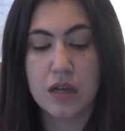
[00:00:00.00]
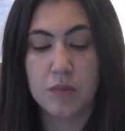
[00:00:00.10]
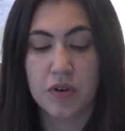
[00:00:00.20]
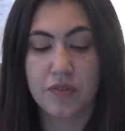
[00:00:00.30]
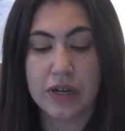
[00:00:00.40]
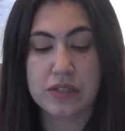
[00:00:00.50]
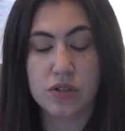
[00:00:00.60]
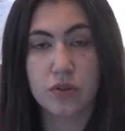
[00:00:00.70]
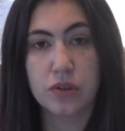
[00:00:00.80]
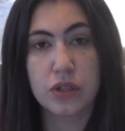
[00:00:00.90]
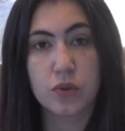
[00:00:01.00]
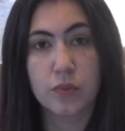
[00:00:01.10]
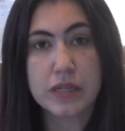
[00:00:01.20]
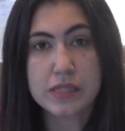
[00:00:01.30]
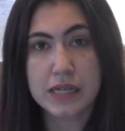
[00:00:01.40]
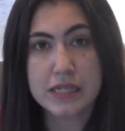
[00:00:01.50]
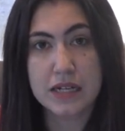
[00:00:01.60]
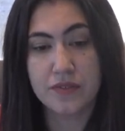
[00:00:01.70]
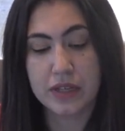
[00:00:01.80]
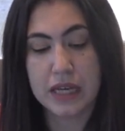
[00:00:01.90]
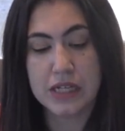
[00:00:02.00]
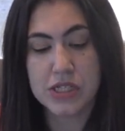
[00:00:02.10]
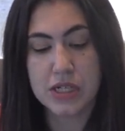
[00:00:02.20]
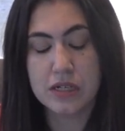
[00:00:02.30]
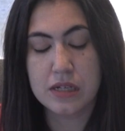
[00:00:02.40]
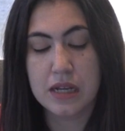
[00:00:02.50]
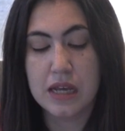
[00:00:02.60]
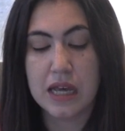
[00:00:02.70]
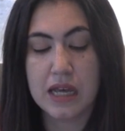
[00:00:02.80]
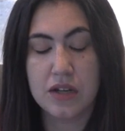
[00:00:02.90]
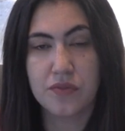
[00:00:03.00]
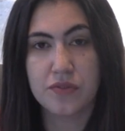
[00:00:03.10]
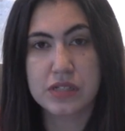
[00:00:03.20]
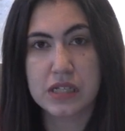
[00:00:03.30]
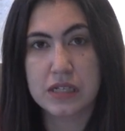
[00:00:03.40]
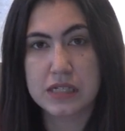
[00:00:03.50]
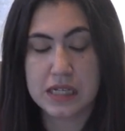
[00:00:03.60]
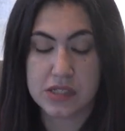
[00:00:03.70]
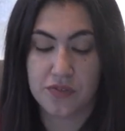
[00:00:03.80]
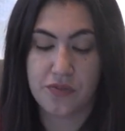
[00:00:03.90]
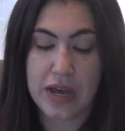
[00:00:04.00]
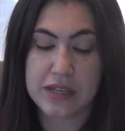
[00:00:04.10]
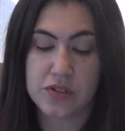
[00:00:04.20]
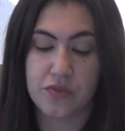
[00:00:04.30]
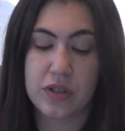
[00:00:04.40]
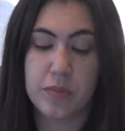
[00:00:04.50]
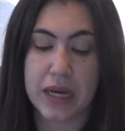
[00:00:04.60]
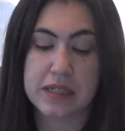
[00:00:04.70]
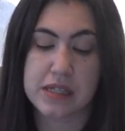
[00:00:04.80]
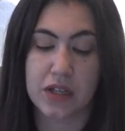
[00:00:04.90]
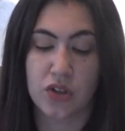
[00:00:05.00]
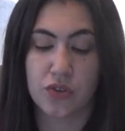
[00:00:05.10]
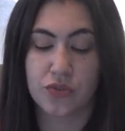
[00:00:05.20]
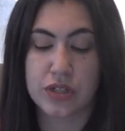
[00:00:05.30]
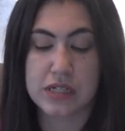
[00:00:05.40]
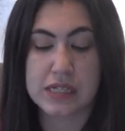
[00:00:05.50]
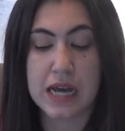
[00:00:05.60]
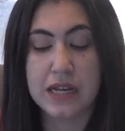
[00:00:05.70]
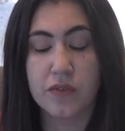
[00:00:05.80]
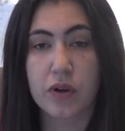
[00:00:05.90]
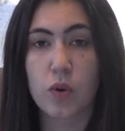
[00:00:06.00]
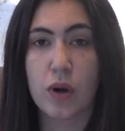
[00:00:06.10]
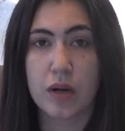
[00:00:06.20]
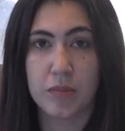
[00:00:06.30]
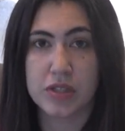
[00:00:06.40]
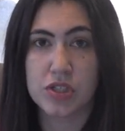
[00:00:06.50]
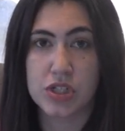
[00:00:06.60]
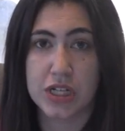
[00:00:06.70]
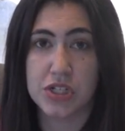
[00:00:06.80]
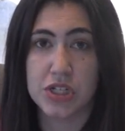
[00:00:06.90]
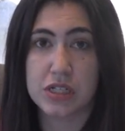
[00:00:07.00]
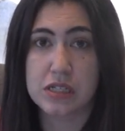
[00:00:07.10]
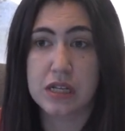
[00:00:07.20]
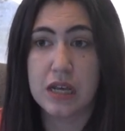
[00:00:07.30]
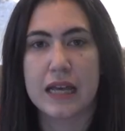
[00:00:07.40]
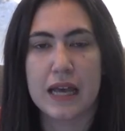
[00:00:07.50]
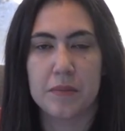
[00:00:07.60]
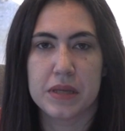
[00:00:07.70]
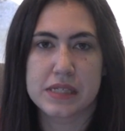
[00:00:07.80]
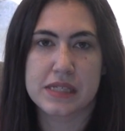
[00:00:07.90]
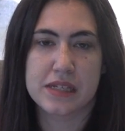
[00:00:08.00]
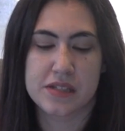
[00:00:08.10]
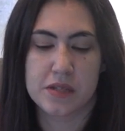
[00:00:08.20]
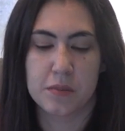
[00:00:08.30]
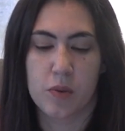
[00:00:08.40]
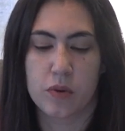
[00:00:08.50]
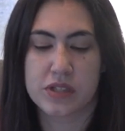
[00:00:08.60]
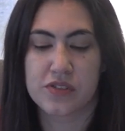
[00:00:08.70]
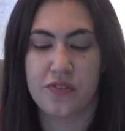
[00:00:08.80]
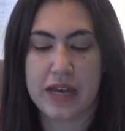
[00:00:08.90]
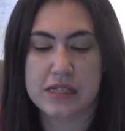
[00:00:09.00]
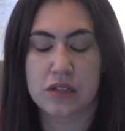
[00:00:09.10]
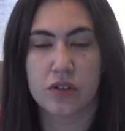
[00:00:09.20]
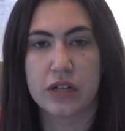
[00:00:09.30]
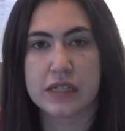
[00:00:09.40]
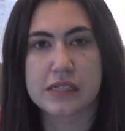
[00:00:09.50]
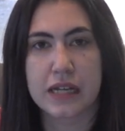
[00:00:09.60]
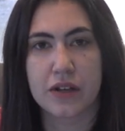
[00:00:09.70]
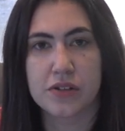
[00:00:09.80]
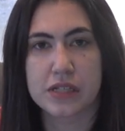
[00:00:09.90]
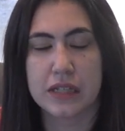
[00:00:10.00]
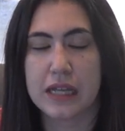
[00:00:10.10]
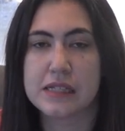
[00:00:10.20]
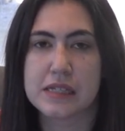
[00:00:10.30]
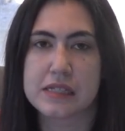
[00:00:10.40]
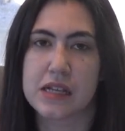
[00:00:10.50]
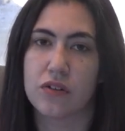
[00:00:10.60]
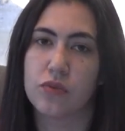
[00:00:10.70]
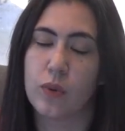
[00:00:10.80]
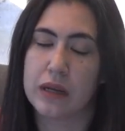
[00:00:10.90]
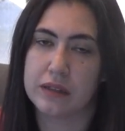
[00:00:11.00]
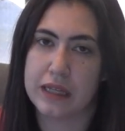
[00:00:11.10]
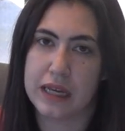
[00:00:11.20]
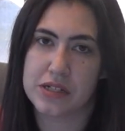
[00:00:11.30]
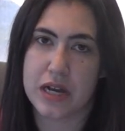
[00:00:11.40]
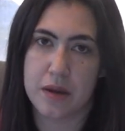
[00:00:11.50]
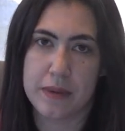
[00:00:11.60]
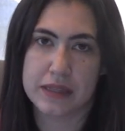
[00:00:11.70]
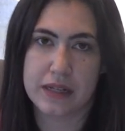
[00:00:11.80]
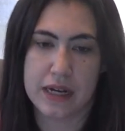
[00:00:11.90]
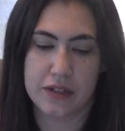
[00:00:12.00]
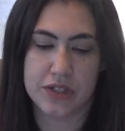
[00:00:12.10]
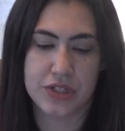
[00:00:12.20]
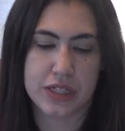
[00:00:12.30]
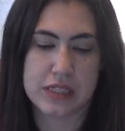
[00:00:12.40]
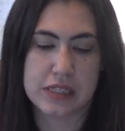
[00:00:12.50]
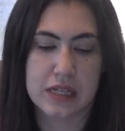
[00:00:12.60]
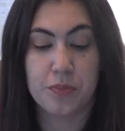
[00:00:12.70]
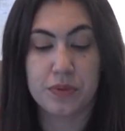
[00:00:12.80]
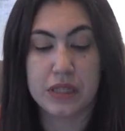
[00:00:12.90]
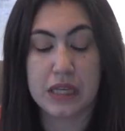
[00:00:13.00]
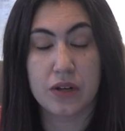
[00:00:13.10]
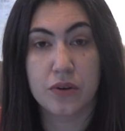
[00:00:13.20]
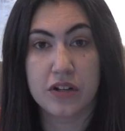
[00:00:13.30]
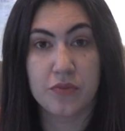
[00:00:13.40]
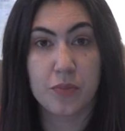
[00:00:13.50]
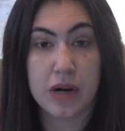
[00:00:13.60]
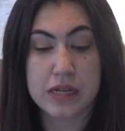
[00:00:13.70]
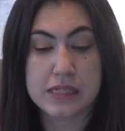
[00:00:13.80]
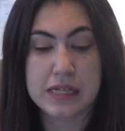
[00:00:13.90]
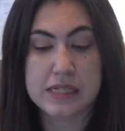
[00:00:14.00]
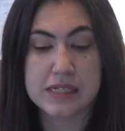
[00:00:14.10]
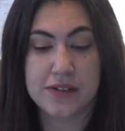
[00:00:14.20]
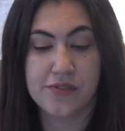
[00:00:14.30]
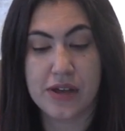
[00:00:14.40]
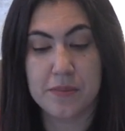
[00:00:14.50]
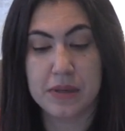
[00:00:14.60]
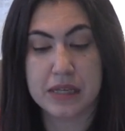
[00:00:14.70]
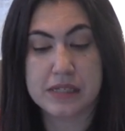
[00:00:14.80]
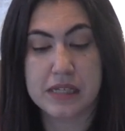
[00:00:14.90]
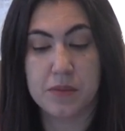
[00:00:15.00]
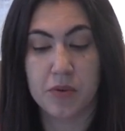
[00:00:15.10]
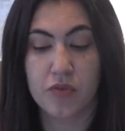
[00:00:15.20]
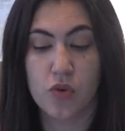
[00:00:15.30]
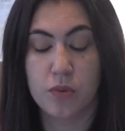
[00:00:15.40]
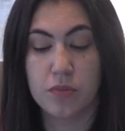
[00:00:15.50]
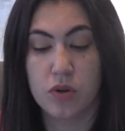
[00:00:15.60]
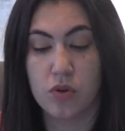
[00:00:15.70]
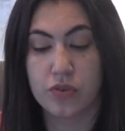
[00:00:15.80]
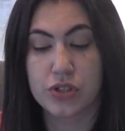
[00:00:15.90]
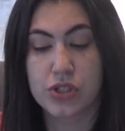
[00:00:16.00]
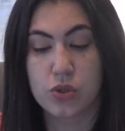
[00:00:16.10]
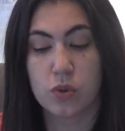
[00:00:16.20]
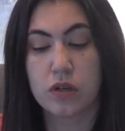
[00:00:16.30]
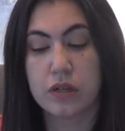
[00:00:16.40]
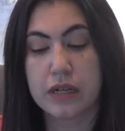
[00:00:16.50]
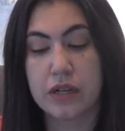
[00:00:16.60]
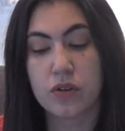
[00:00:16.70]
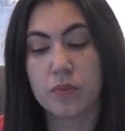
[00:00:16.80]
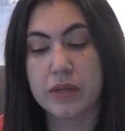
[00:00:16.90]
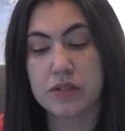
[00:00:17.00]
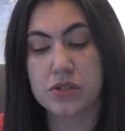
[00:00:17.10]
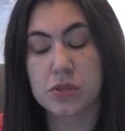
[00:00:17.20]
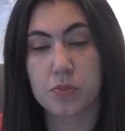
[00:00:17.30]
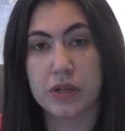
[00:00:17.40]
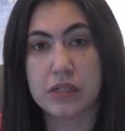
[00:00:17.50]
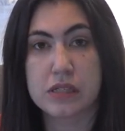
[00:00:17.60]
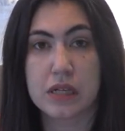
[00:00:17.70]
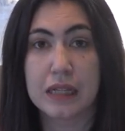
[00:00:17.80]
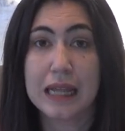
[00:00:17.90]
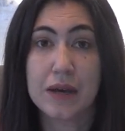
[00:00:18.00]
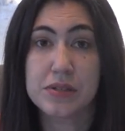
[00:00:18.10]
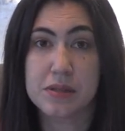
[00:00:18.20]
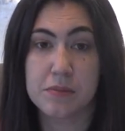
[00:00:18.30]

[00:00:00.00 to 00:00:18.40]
provides earlier risk identification, and it facilitates a fast feedback cycle for design and requirements changes. MBSE supports fast learning cycles and lends itself well to agile methodologies. The iterative process of MBSE performed over short incremental sprints allows the